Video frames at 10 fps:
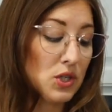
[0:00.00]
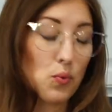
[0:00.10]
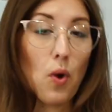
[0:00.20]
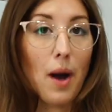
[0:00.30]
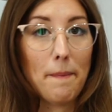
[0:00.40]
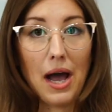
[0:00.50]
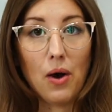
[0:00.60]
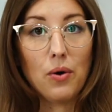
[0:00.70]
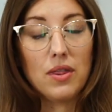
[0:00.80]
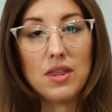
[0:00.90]
swap
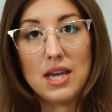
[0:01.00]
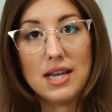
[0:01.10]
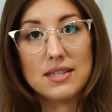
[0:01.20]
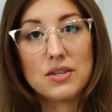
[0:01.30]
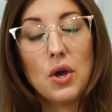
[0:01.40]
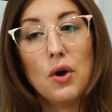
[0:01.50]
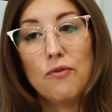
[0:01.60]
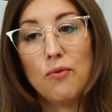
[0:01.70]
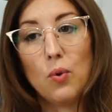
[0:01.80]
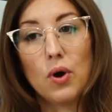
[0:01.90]
out these
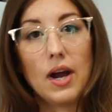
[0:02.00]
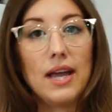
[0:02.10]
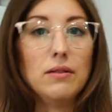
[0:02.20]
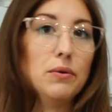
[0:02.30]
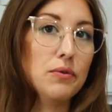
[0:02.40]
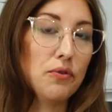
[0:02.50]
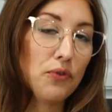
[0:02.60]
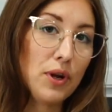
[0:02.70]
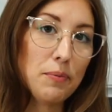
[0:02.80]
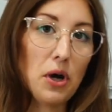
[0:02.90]
for a
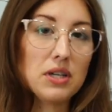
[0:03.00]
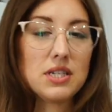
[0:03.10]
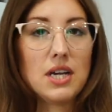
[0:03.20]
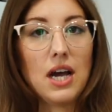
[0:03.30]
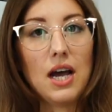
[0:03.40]
gluten-free pasta